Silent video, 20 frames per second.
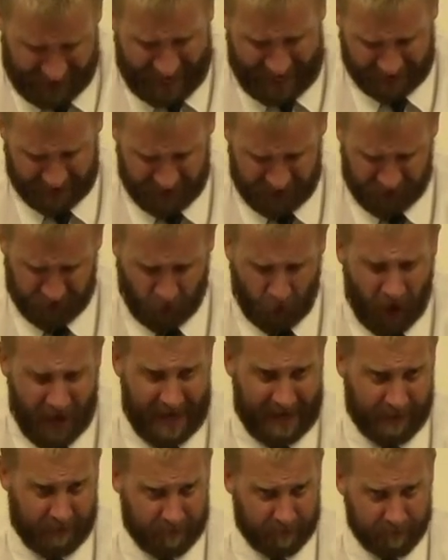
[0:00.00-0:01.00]
not destroy
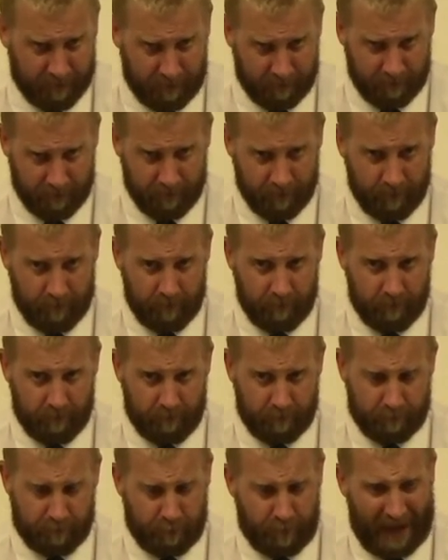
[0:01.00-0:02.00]
it.
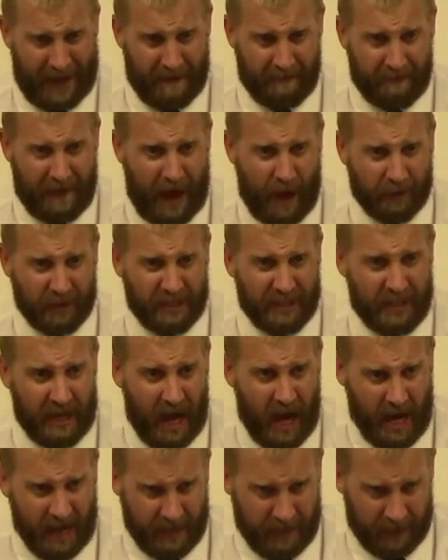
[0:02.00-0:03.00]
But I found
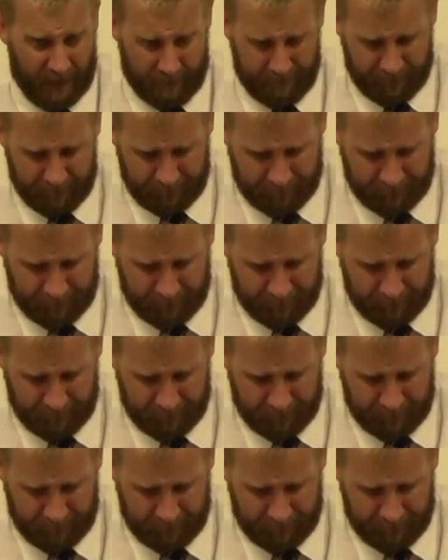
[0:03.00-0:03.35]
none.